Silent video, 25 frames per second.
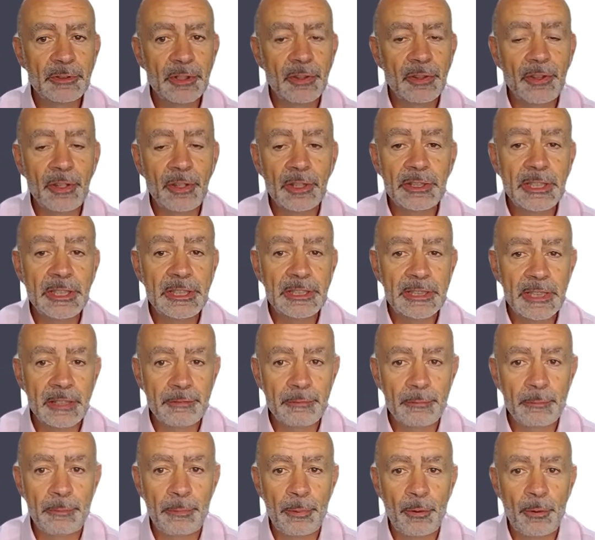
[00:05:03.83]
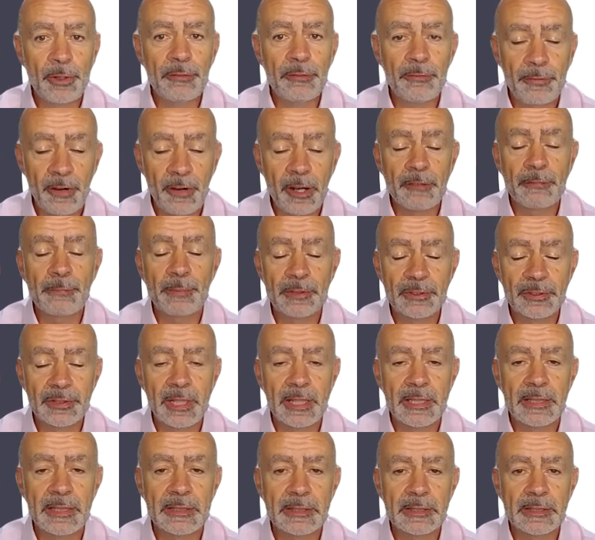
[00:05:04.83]

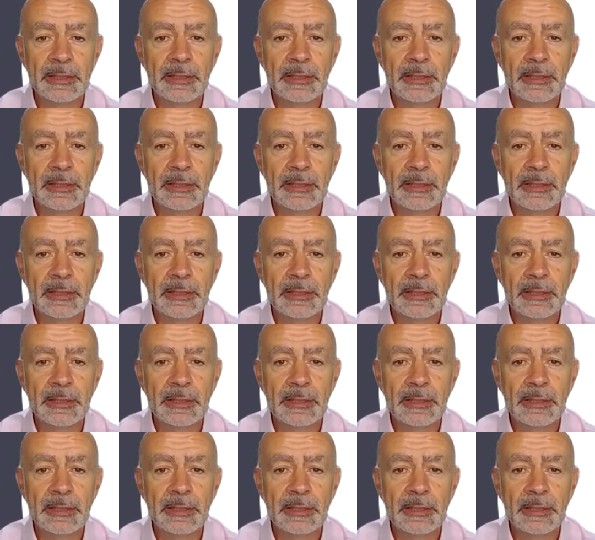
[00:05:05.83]
37.5%